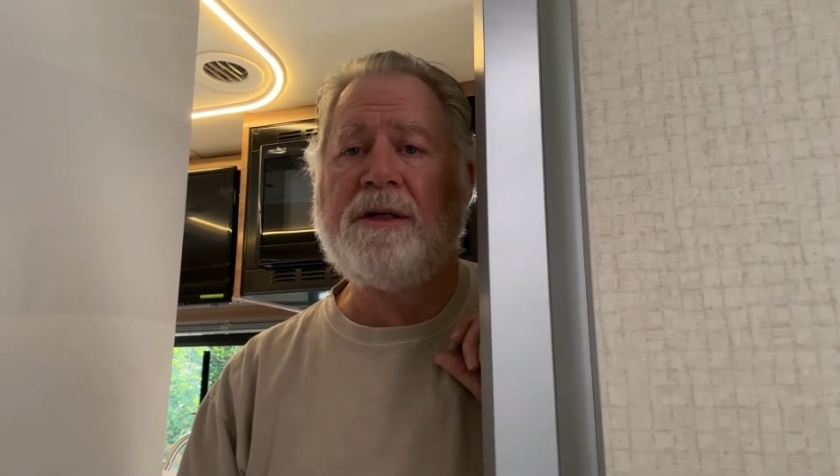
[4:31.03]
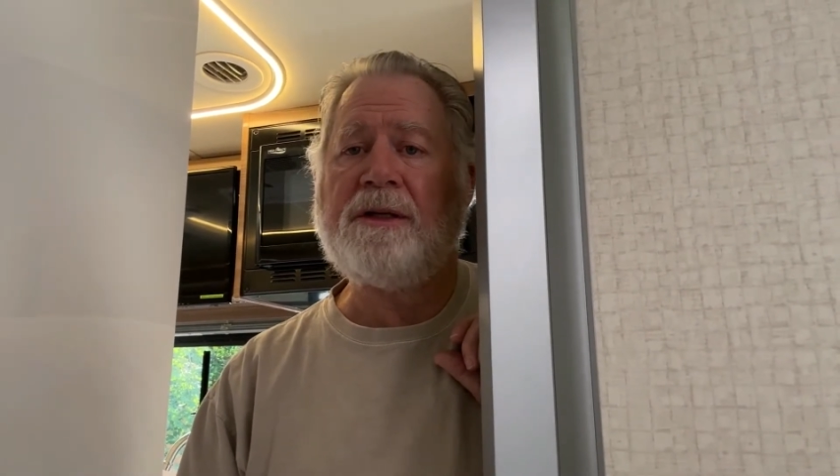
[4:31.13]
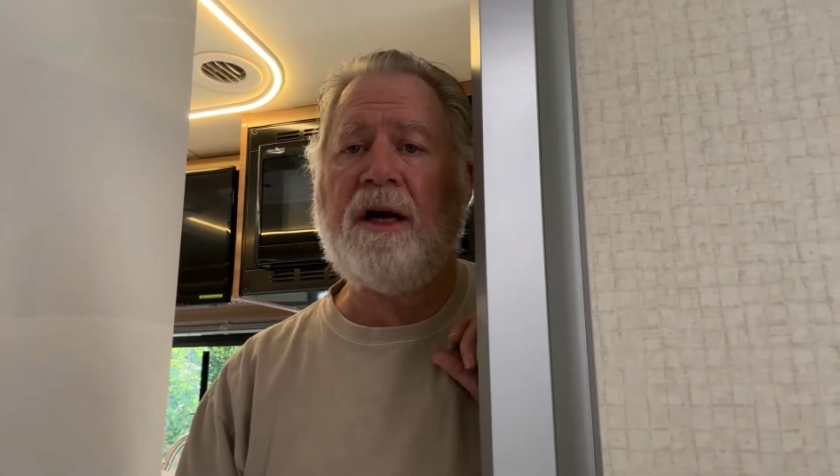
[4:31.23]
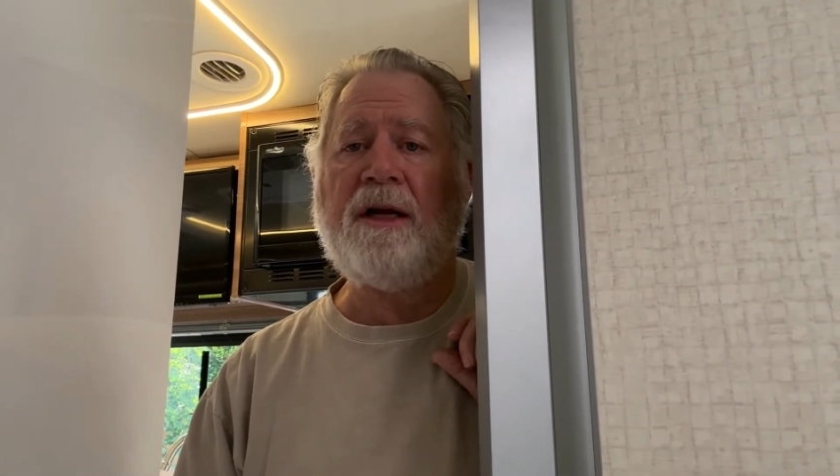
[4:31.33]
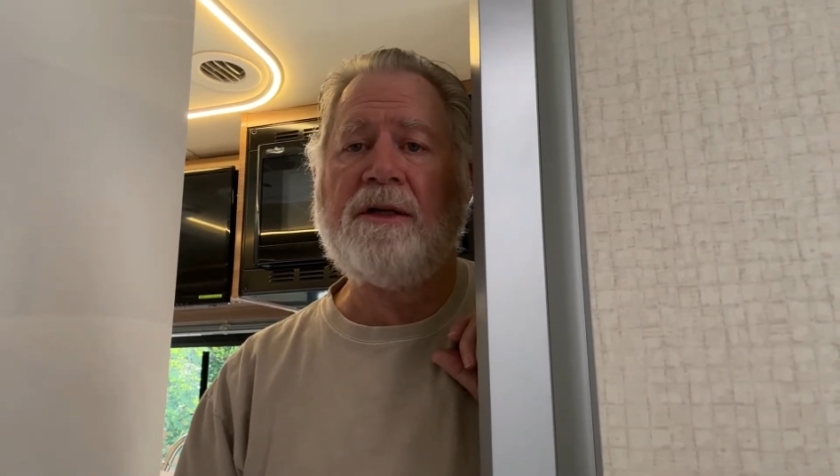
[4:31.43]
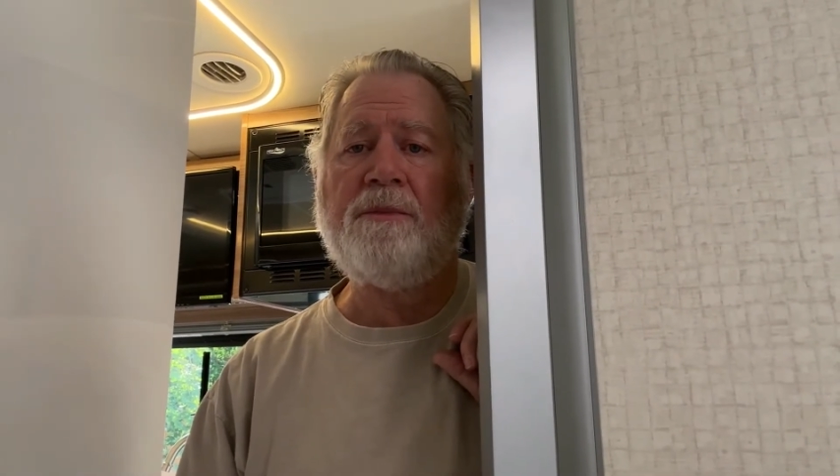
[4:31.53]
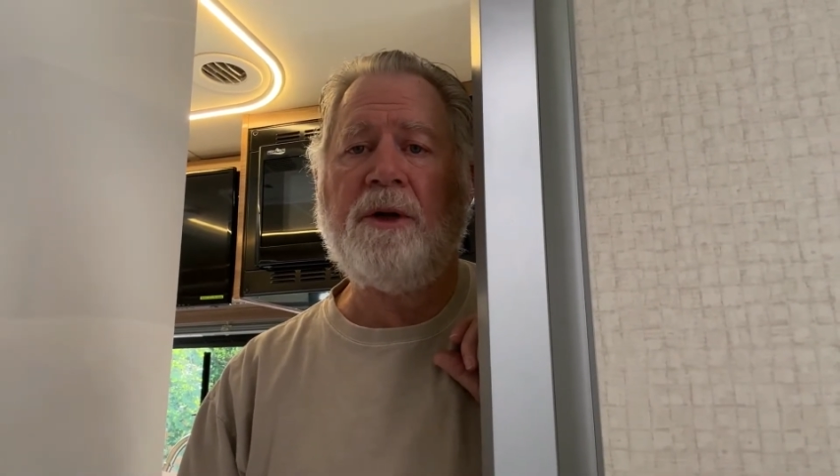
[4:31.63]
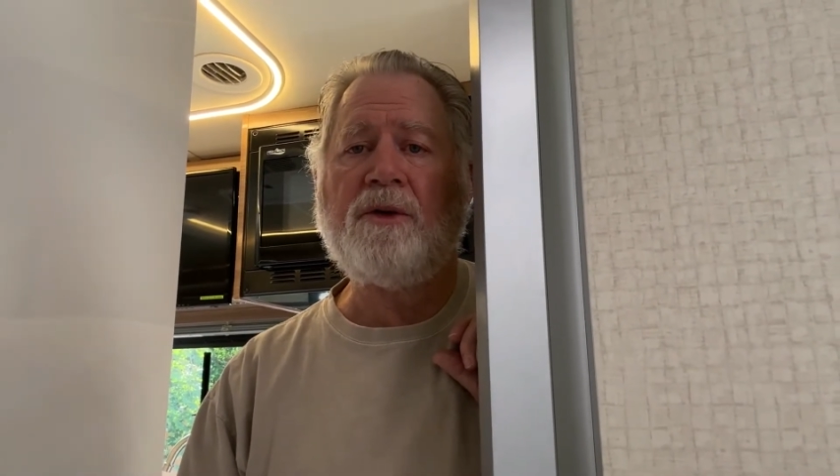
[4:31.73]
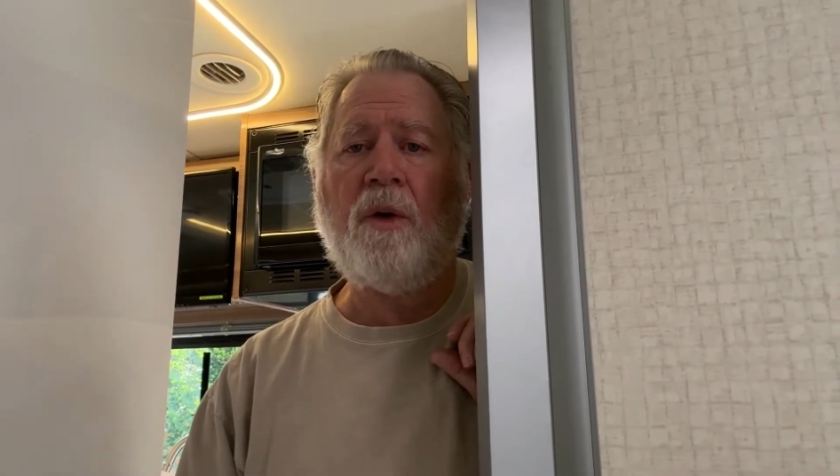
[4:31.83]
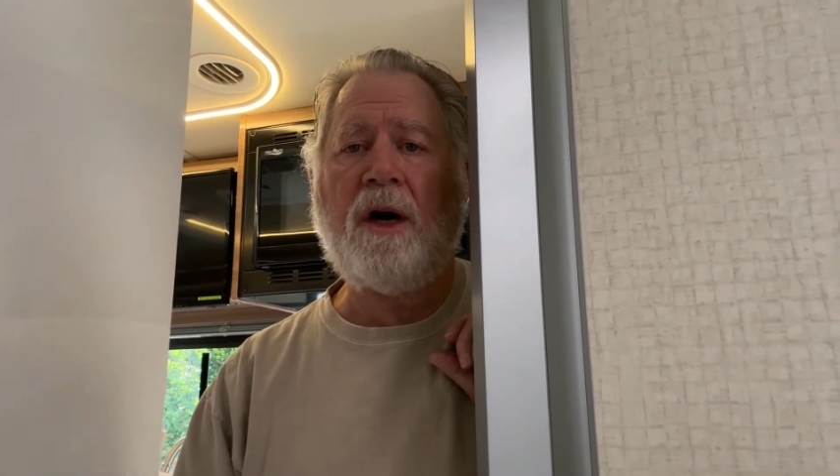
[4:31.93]
it's not as
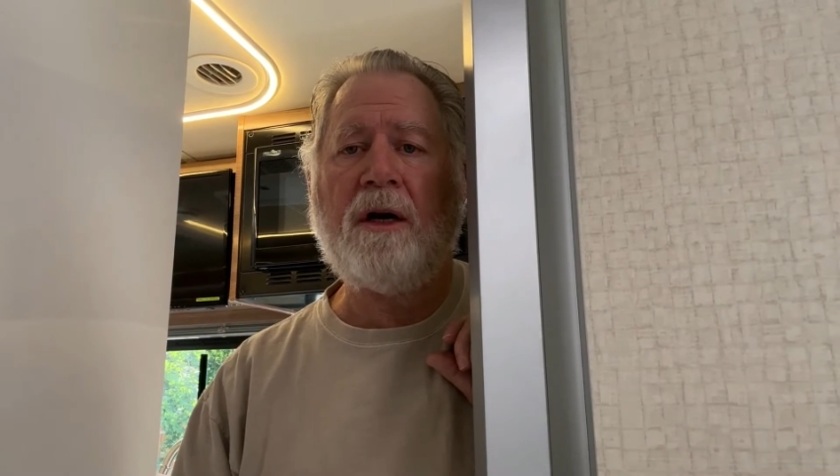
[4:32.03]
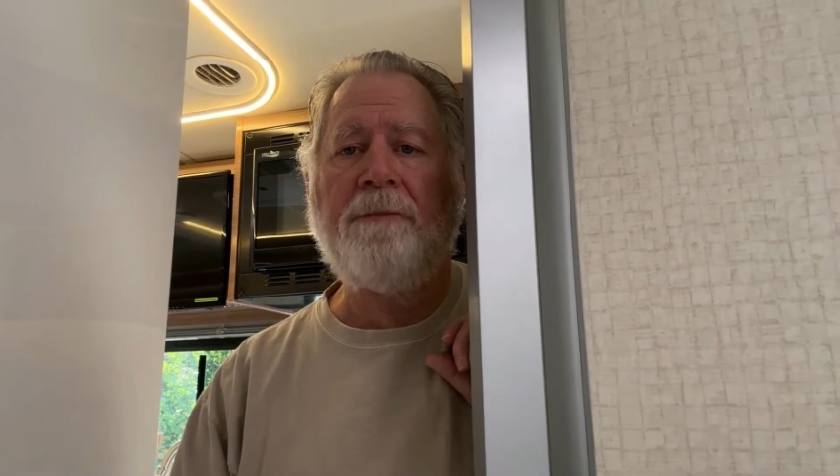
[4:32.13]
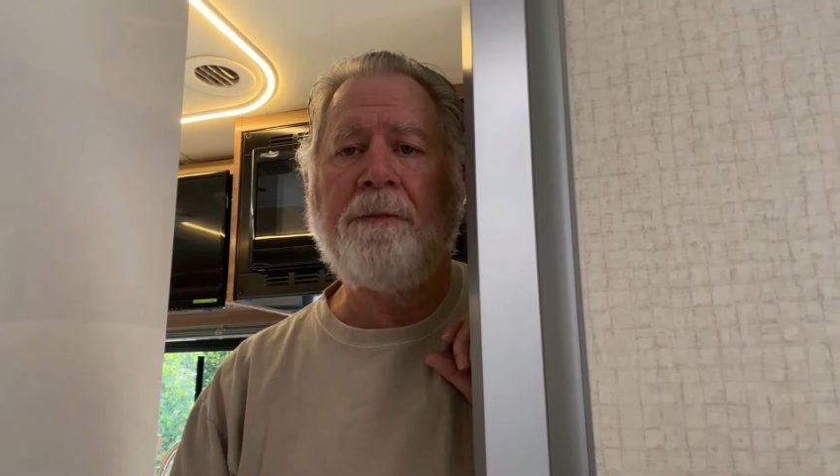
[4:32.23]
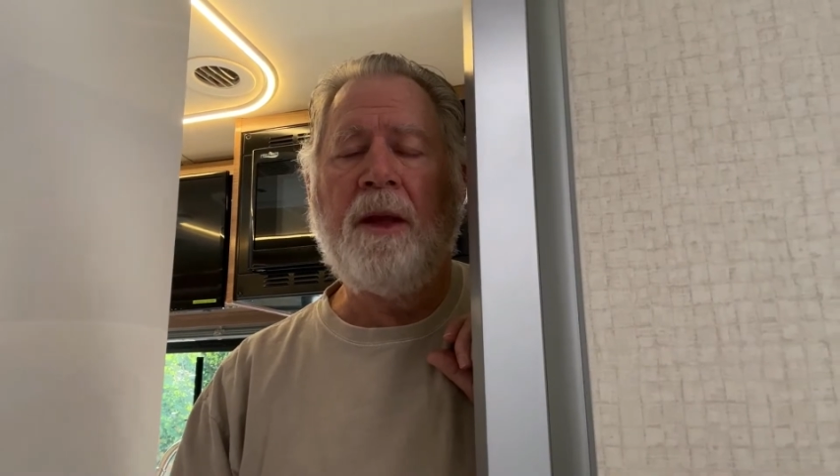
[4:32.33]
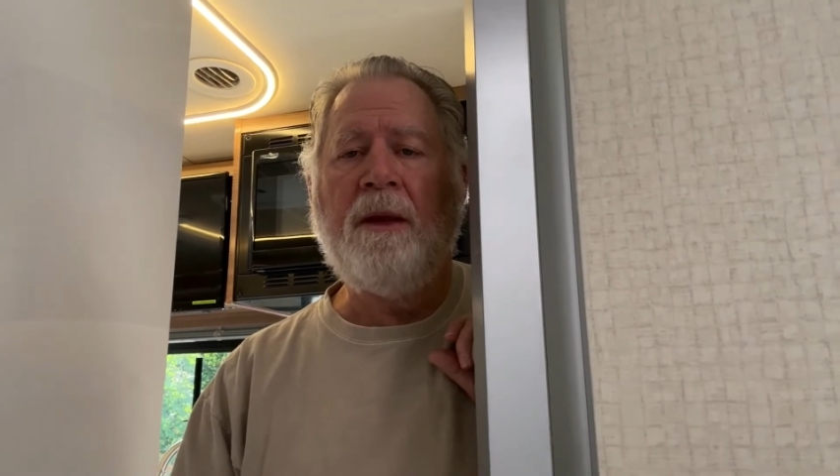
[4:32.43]
much water.